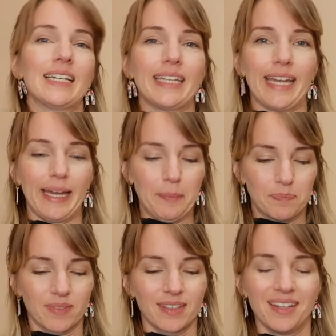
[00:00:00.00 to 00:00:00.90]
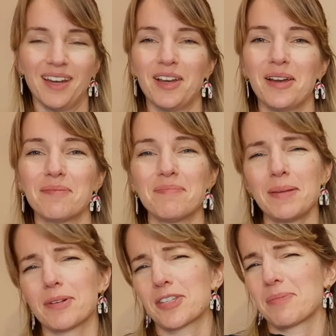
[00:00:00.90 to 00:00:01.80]
Yeah,
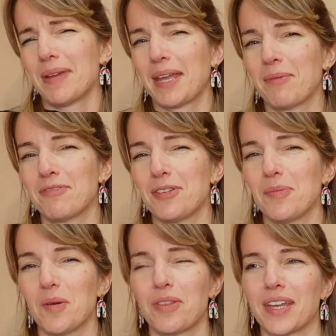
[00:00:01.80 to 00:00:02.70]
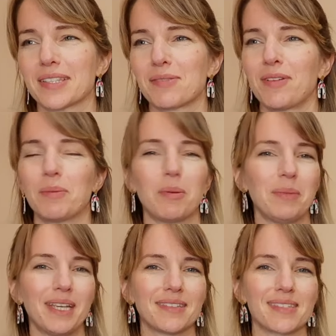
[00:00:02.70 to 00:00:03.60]
maybe I should make him a few more things. I feel a bit
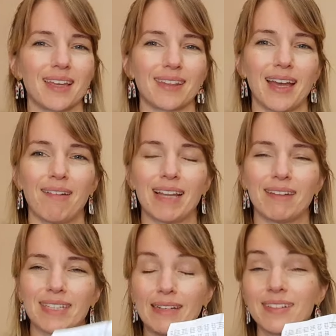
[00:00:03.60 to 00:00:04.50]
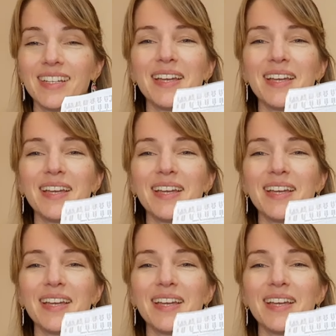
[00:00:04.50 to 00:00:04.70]
mean saying that out loud now.